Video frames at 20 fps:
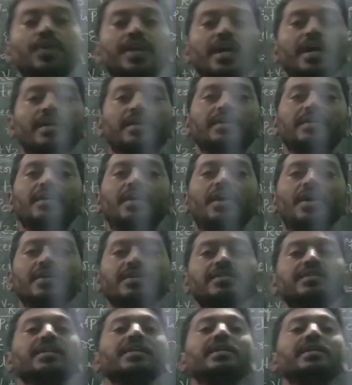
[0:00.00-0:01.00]
are
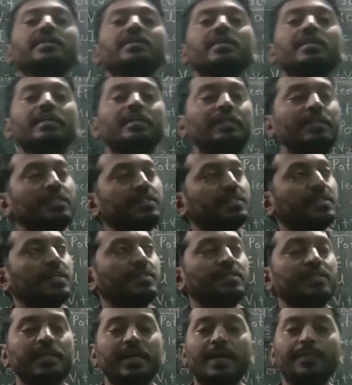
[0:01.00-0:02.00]
already
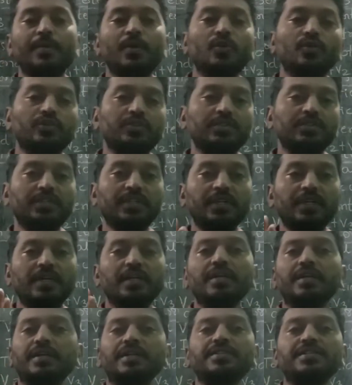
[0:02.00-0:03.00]
discussed about the
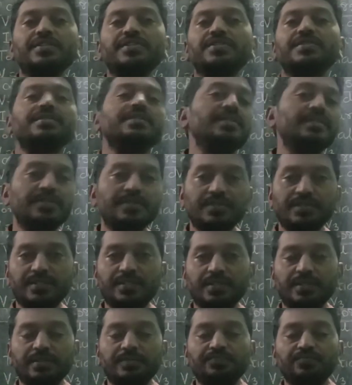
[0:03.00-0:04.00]
resistance
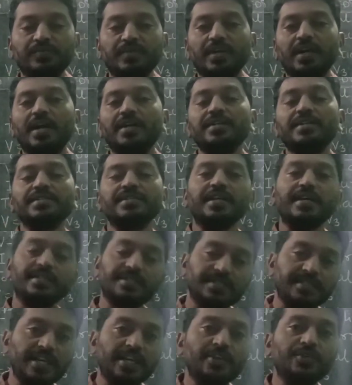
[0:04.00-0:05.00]
and its
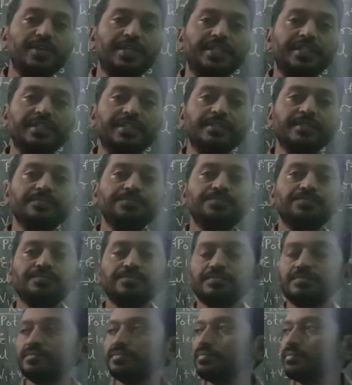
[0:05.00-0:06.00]
SI unit
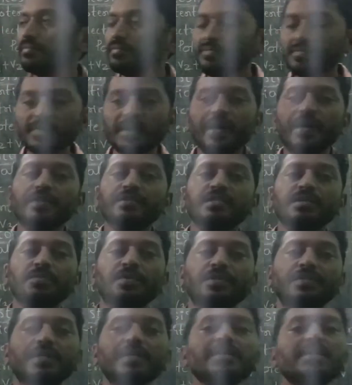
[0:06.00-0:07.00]
and some
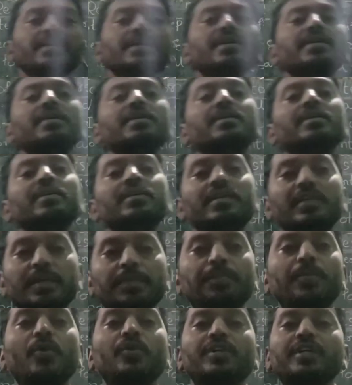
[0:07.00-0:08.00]
other
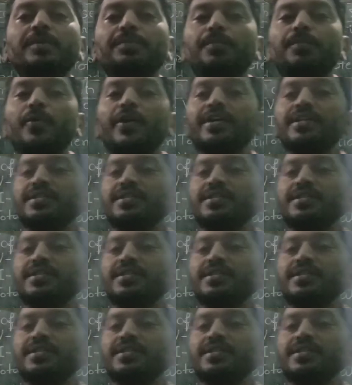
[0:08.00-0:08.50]
important points